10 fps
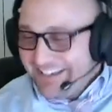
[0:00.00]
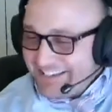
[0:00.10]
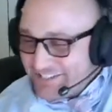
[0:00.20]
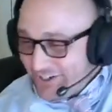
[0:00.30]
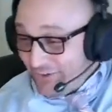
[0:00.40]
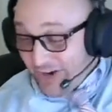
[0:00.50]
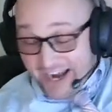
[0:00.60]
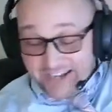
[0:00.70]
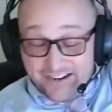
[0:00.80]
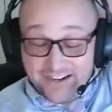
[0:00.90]
so
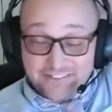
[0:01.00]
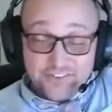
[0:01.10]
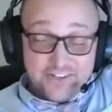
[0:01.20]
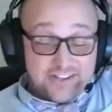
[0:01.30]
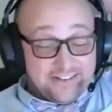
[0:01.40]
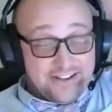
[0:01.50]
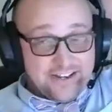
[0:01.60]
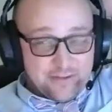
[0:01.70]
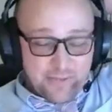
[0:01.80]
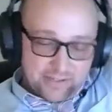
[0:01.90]
I learned a
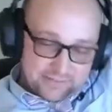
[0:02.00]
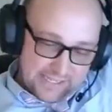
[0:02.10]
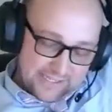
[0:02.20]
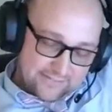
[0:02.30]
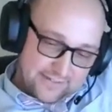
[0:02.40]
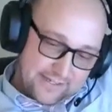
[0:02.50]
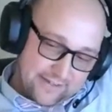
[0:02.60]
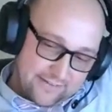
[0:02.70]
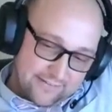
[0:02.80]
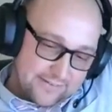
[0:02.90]
lot about that.
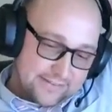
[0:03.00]
And,